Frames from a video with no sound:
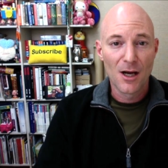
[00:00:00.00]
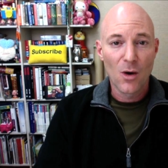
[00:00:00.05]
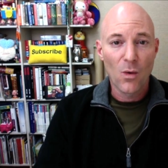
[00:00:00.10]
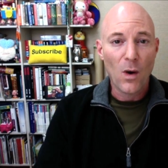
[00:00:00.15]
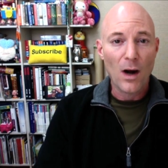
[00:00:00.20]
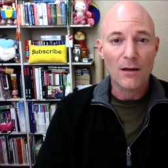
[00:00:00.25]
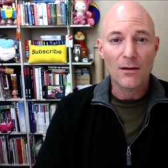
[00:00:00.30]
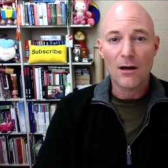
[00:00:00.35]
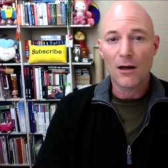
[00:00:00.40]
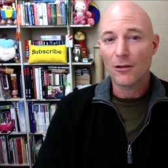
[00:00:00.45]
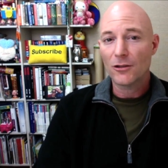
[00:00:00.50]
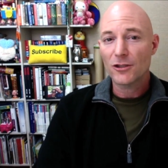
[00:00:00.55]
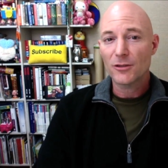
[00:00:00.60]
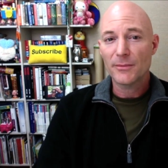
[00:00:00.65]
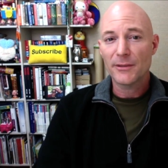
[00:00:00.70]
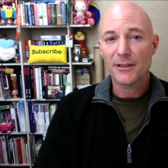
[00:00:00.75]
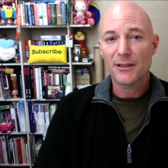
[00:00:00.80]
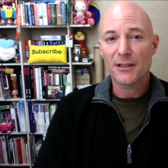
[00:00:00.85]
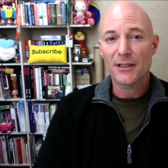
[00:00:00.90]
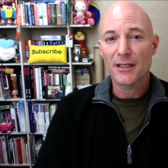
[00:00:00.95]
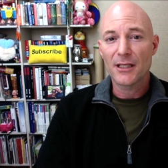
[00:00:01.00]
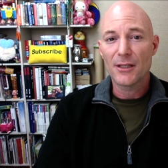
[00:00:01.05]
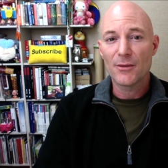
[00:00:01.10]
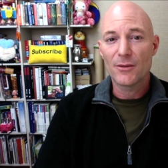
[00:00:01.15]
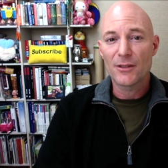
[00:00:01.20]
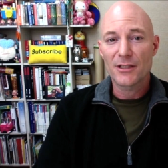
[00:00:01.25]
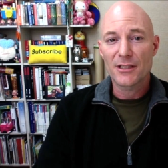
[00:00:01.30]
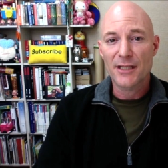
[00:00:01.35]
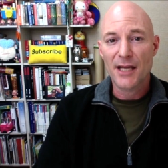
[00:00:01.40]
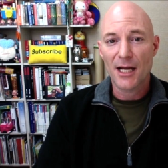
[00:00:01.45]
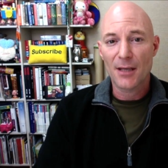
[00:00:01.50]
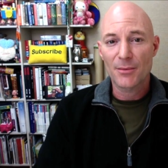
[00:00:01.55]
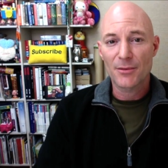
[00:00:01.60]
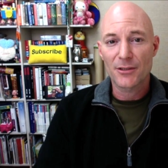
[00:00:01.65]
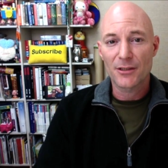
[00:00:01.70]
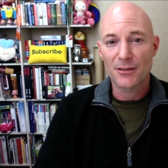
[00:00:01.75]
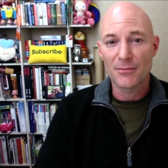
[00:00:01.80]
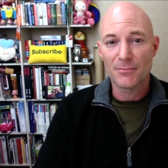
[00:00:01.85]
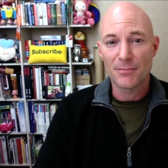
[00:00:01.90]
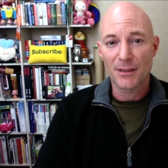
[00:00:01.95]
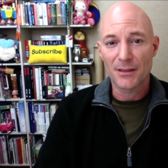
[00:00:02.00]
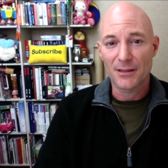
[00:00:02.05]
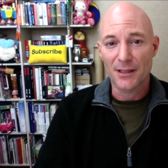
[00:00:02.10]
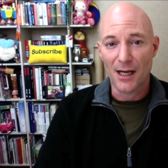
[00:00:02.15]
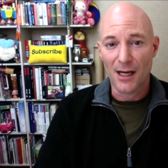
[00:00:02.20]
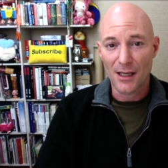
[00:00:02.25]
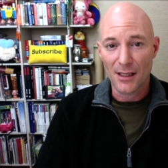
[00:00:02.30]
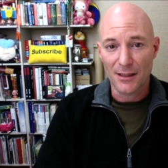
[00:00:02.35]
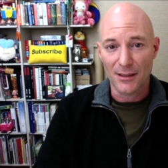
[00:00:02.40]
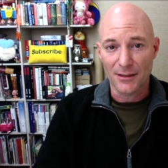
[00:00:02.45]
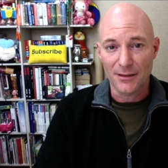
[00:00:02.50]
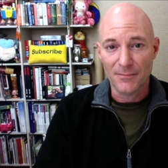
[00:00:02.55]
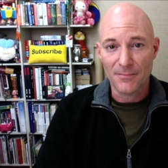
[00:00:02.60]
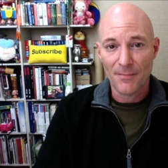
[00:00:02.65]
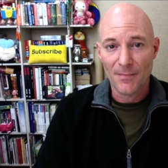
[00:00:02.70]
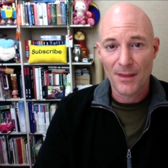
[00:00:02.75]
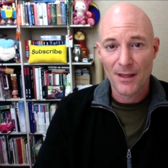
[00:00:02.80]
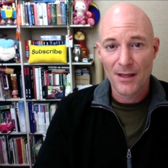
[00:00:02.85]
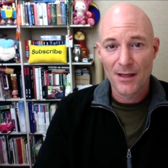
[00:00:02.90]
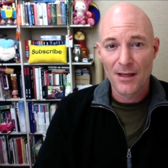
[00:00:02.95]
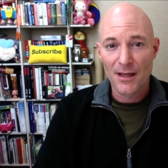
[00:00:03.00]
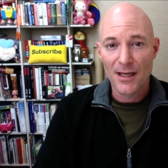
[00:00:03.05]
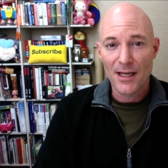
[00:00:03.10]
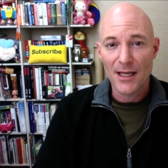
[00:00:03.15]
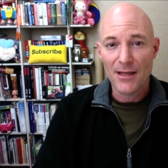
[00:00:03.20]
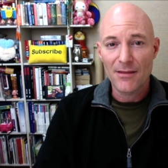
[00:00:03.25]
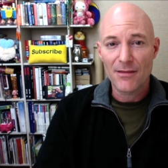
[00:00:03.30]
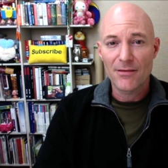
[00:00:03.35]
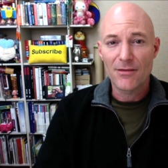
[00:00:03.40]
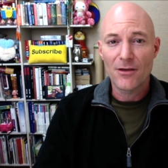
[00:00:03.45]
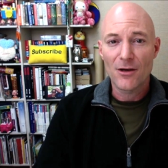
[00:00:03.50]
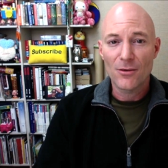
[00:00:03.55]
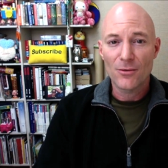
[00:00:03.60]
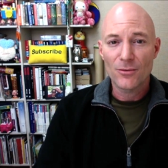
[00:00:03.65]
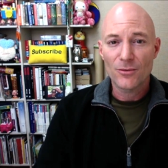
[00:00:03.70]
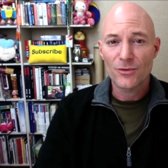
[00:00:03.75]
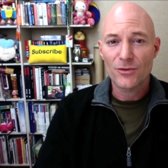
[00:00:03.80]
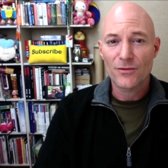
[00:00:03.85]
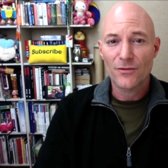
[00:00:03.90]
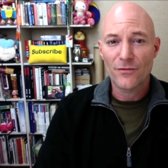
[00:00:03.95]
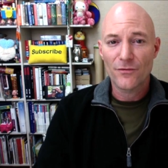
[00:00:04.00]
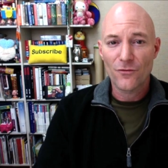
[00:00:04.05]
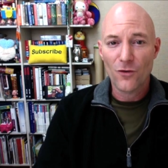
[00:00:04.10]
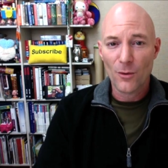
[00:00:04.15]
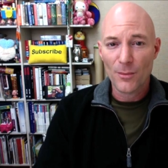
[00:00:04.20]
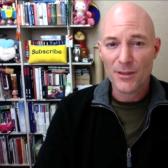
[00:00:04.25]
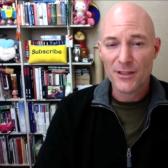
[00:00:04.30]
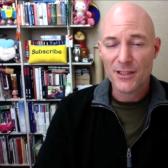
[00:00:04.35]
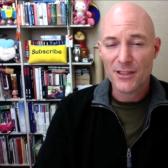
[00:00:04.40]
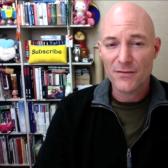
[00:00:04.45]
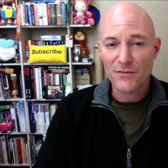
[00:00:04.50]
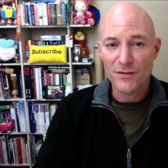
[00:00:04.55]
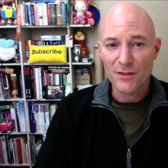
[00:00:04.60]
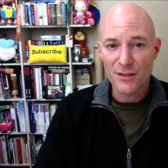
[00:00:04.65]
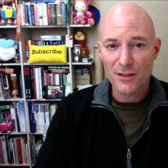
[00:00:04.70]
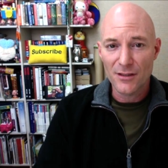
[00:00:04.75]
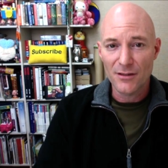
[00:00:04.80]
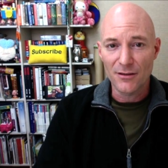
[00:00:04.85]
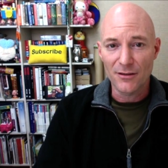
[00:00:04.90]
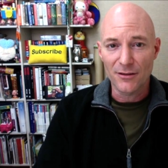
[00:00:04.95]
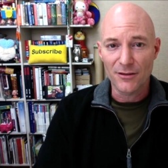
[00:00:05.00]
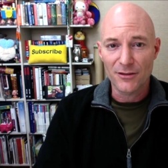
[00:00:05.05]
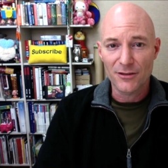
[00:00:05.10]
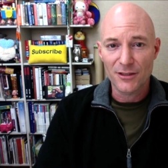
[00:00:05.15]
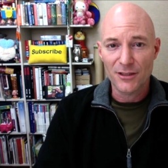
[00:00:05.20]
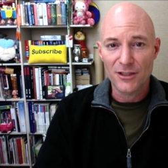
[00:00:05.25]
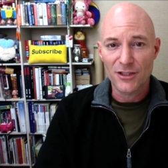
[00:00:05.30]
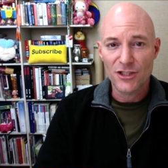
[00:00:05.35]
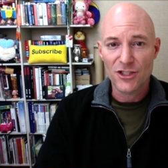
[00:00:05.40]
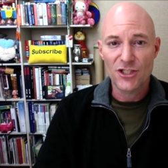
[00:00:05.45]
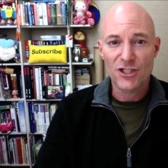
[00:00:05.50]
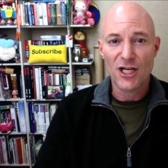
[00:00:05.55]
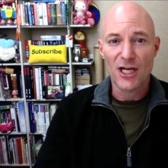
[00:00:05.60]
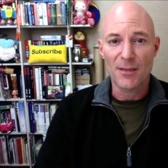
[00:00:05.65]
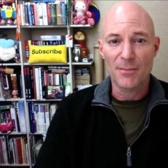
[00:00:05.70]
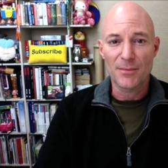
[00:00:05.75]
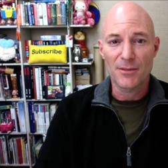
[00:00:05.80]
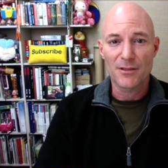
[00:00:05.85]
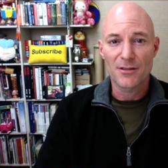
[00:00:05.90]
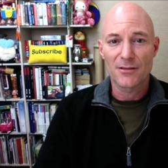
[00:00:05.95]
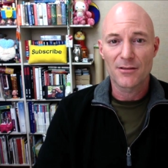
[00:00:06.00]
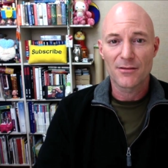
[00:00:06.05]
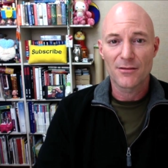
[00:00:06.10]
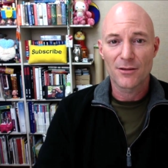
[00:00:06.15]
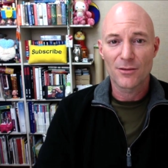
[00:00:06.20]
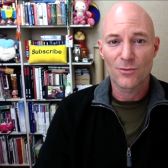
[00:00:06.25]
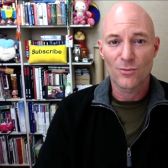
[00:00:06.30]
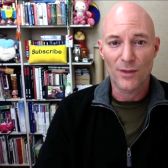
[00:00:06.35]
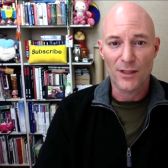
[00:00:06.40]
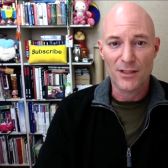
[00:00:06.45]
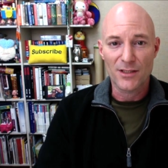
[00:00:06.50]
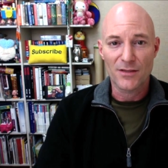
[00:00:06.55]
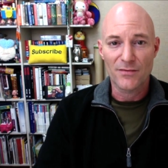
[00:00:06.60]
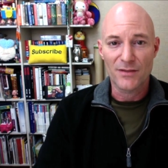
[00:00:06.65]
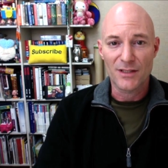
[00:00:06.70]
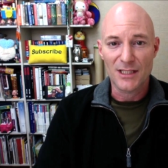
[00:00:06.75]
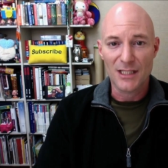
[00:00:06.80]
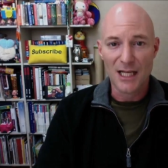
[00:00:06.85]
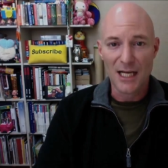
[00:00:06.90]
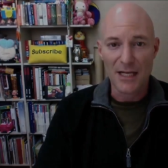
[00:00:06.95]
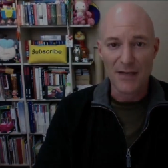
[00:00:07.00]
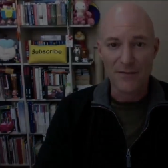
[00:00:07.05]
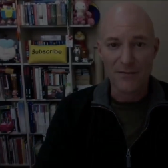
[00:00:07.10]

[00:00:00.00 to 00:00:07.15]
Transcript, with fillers: While ultimately he was captured on Bataan, those formative years shaped the rest of his life.